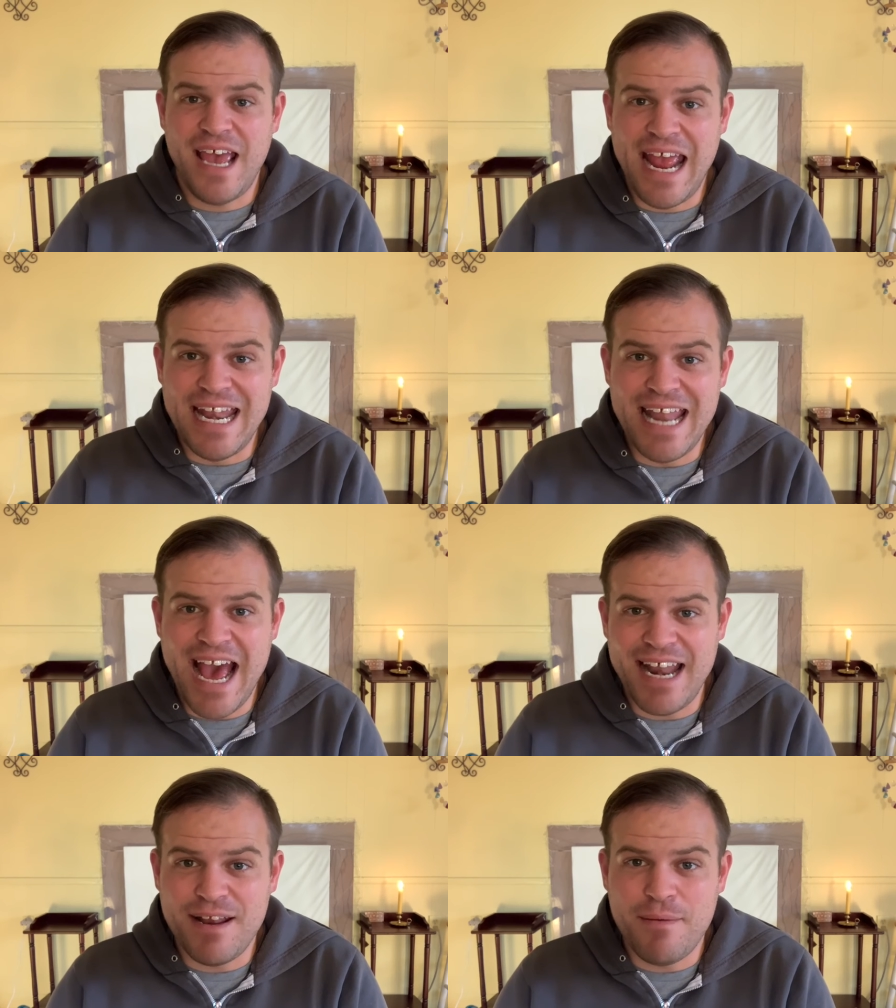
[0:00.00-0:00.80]
And
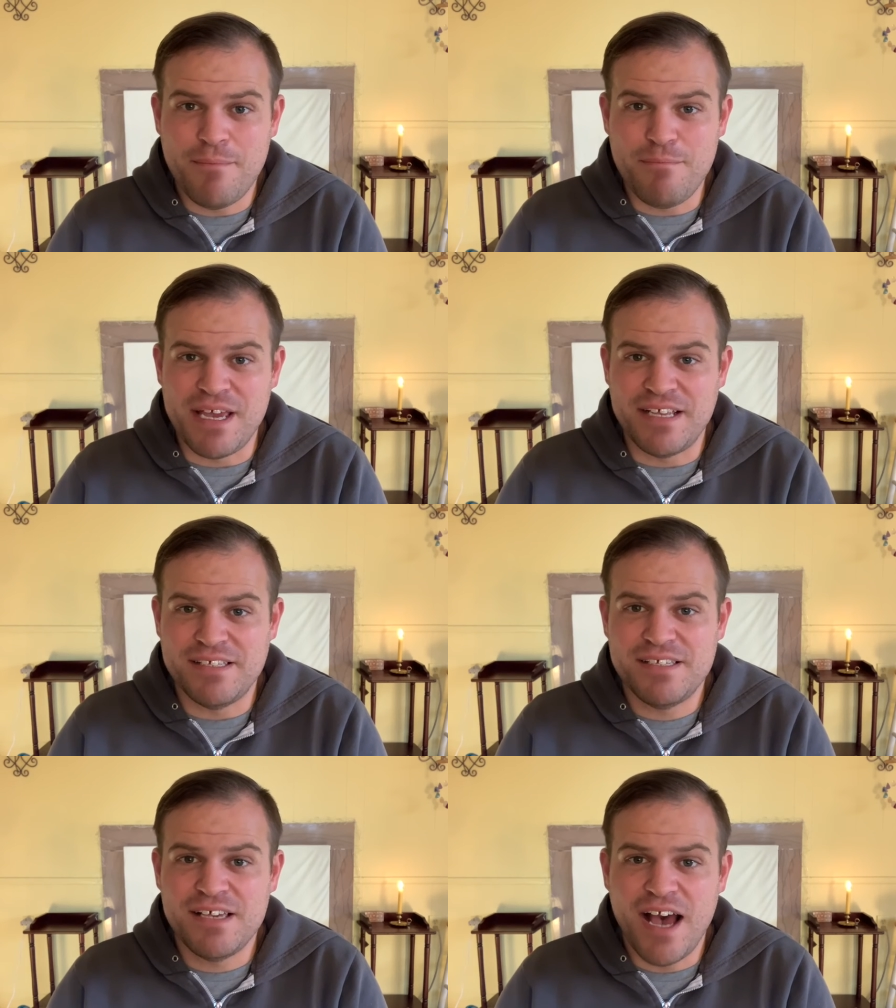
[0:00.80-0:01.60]
that
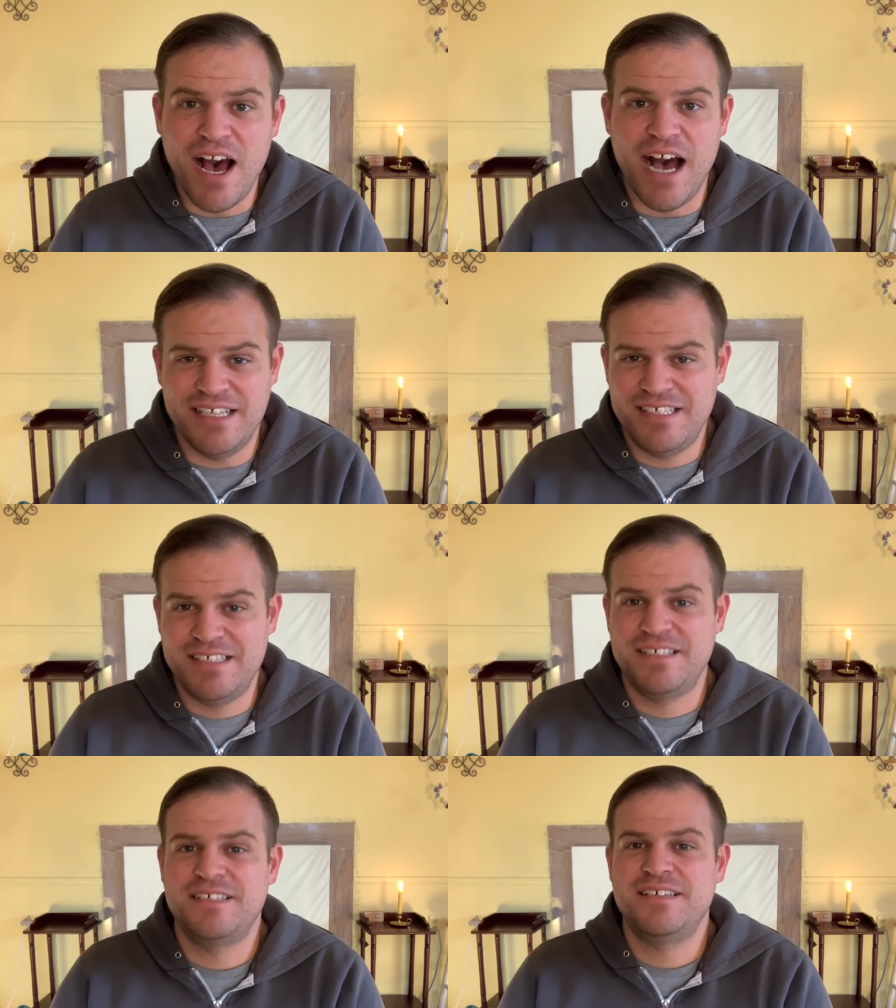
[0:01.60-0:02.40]
means
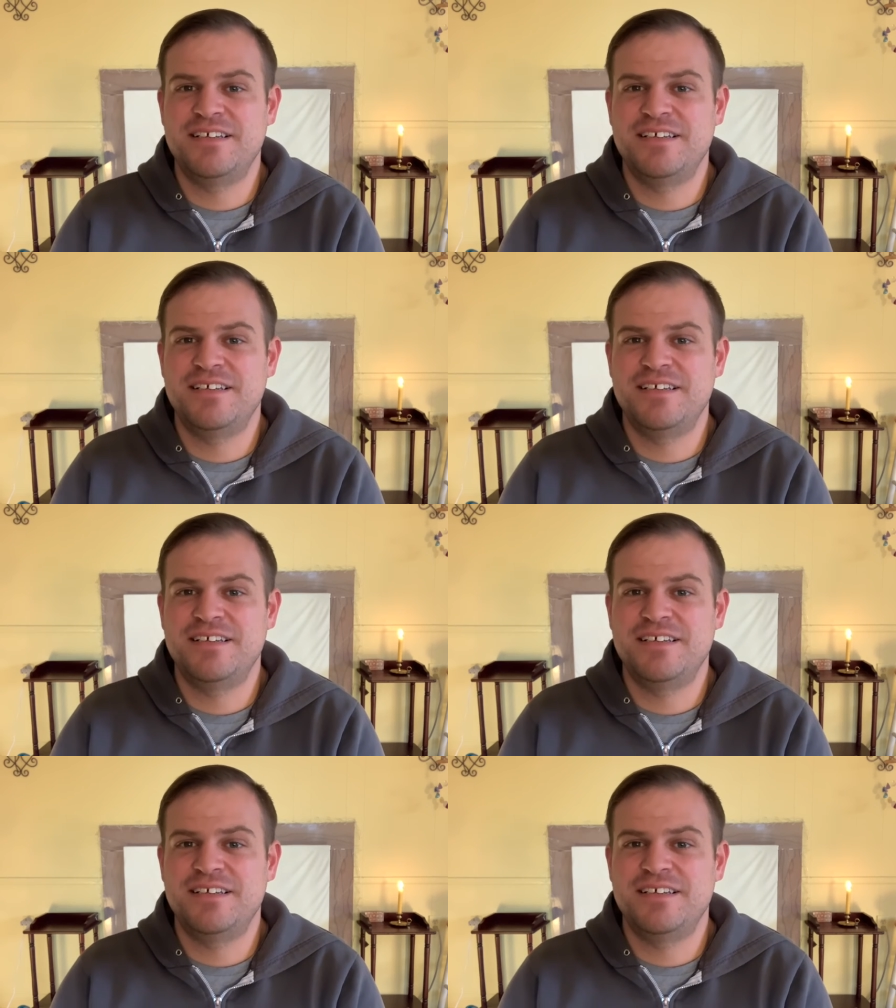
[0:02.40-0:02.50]
us.